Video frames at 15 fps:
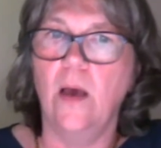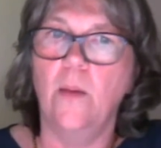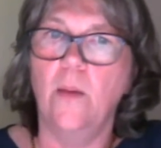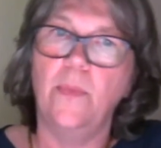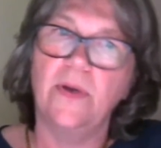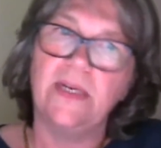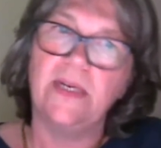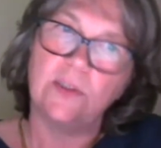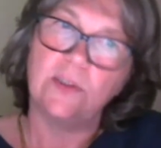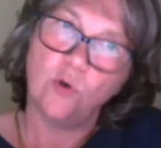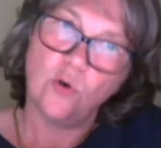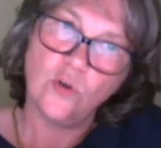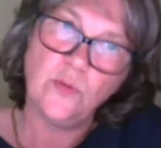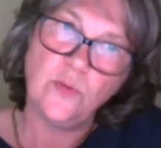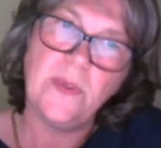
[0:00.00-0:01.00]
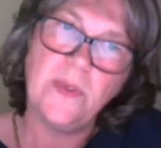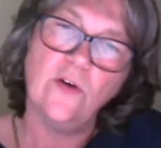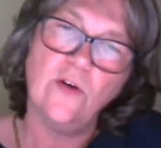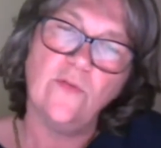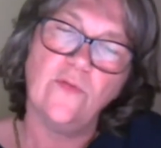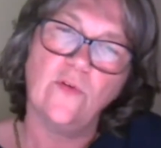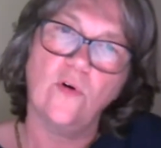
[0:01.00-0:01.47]
But it could be,
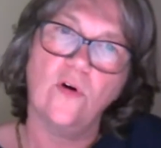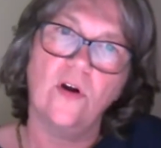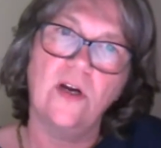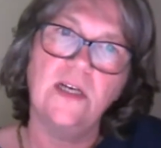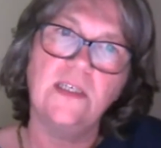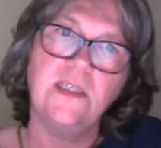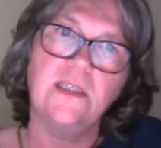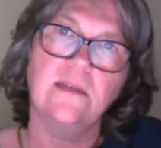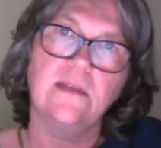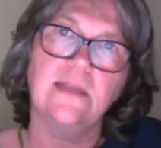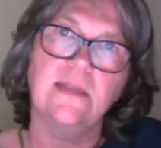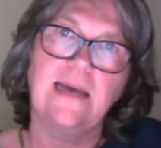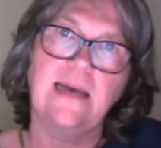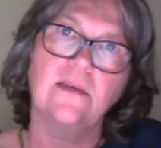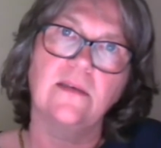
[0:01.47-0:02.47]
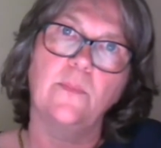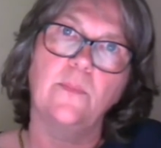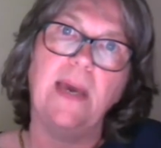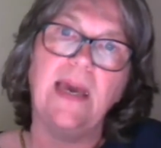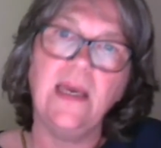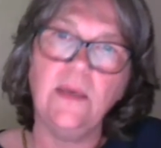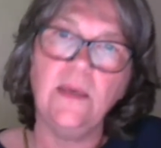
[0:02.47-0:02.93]
of course, that
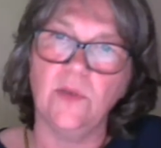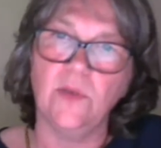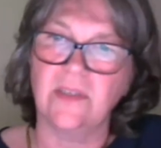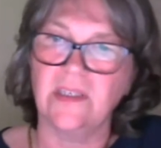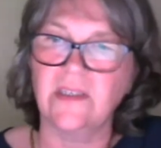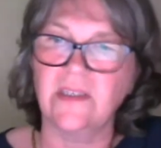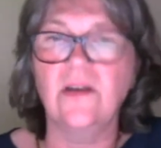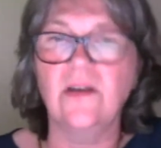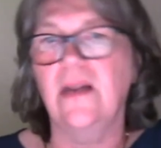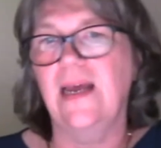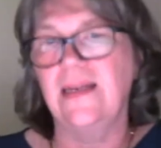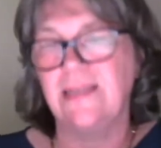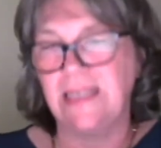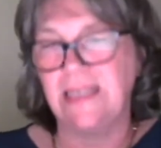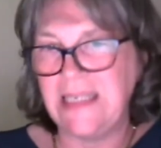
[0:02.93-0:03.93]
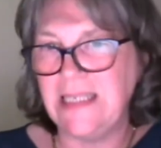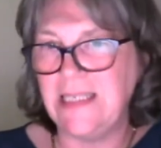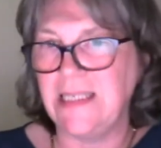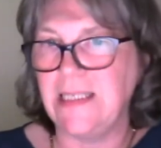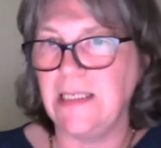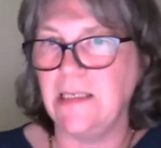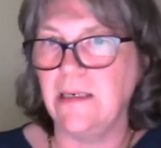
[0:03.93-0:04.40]
payment is not that
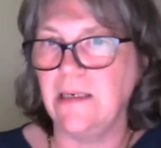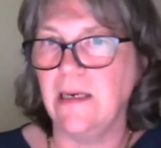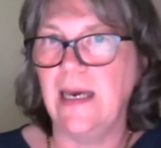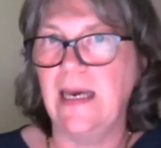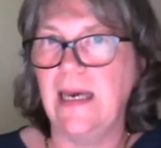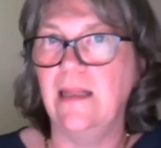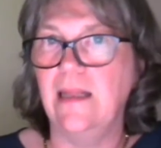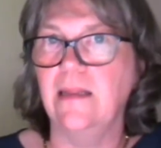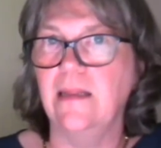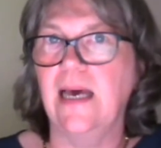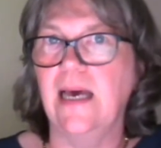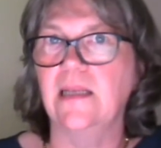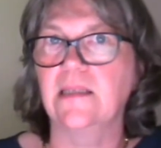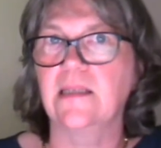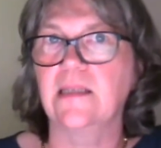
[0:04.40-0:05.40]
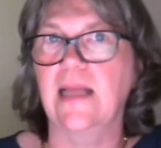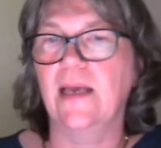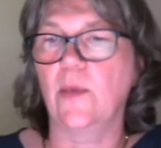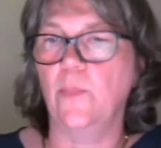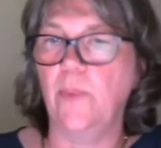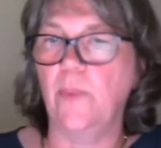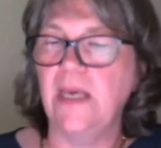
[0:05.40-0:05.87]
easy, and that it's
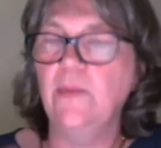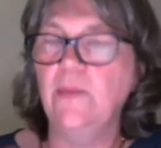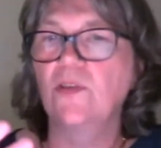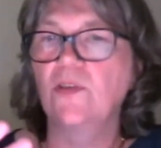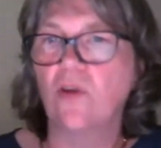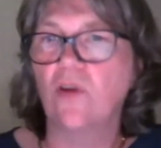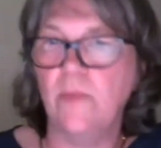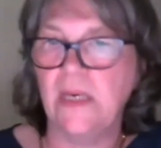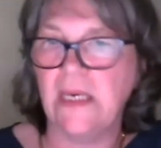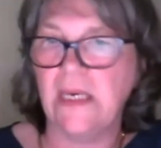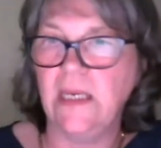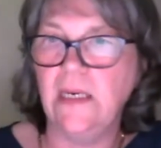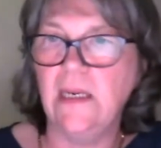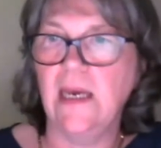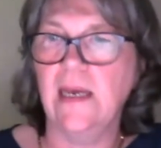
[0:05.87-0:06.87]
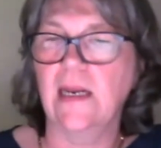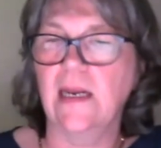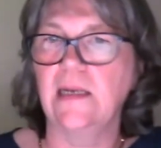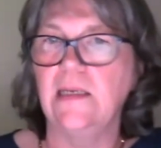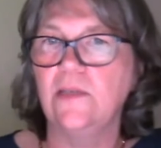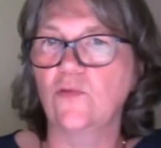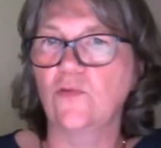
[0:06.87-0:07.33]
like a payment coming in and
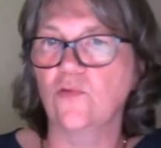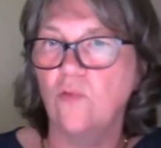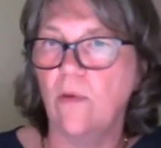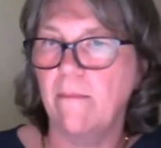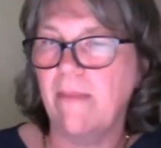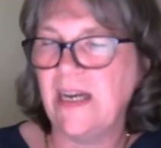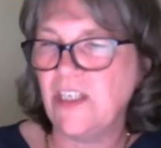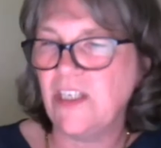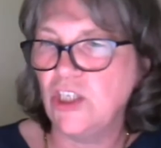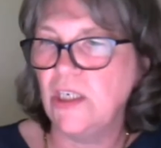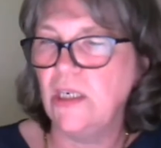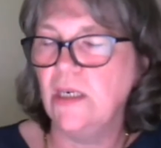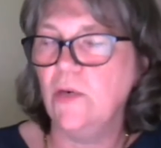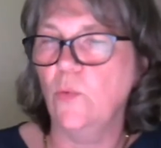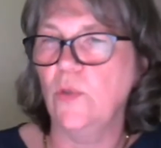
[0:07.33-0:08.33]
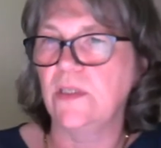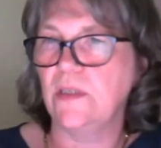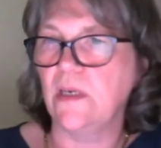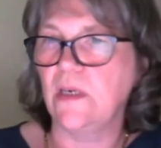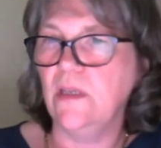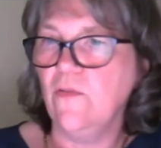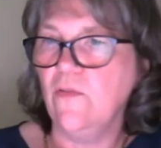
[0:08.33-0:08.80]
I need to do a matching
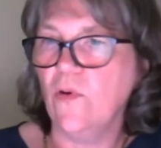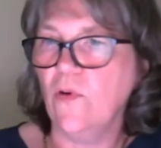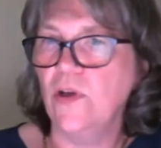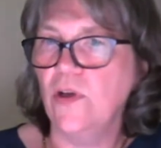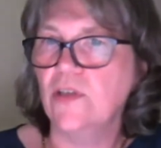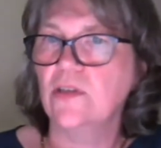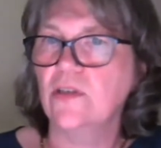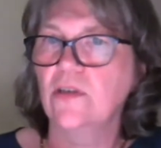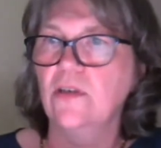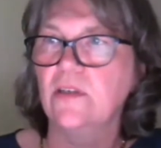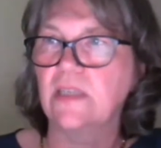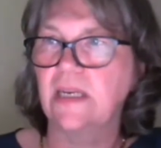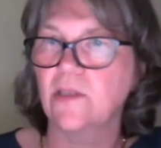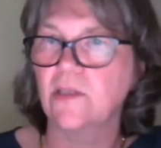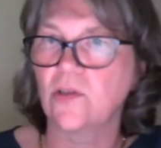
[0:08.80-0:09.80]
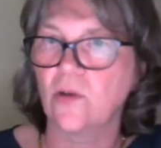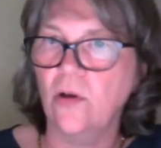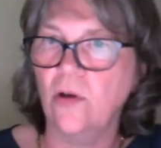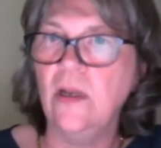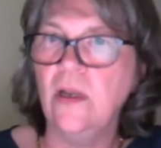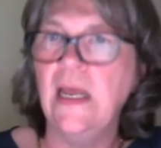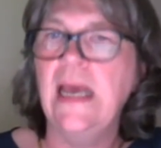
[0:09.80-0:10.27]
with invoices and so
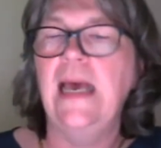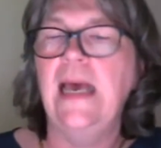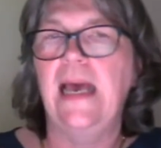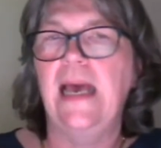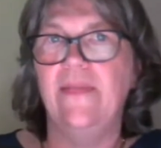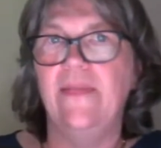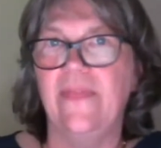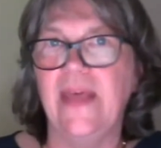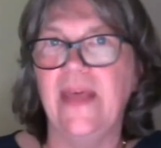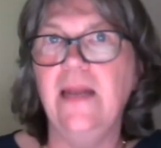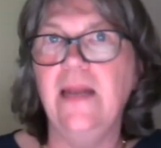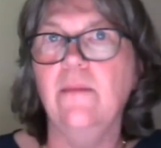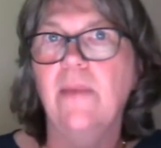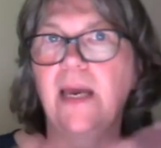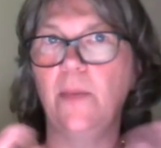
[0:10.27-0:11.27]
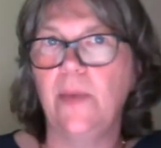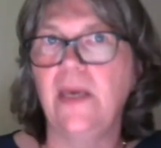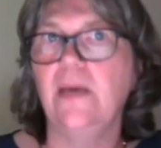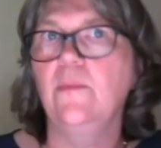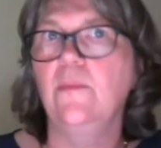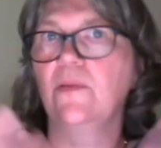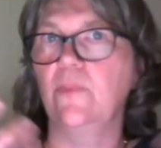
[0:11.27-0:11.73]
on. And then my
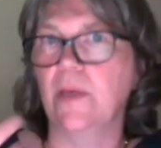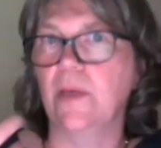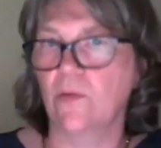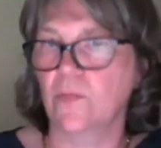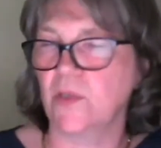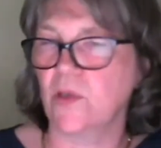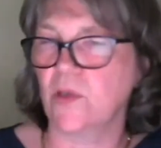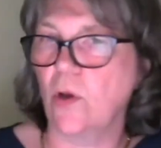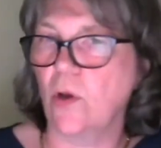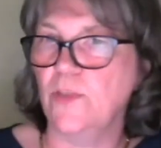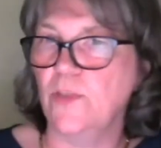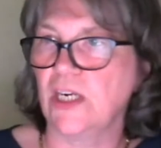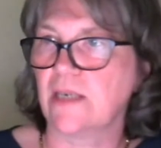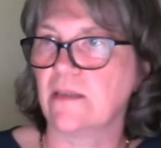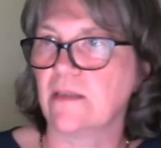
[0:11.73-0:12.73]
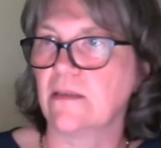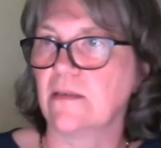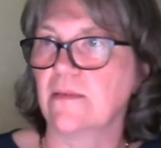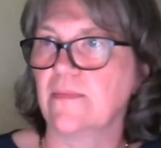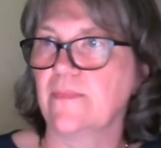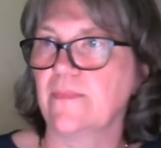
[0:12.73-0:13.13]
payment becomes an object.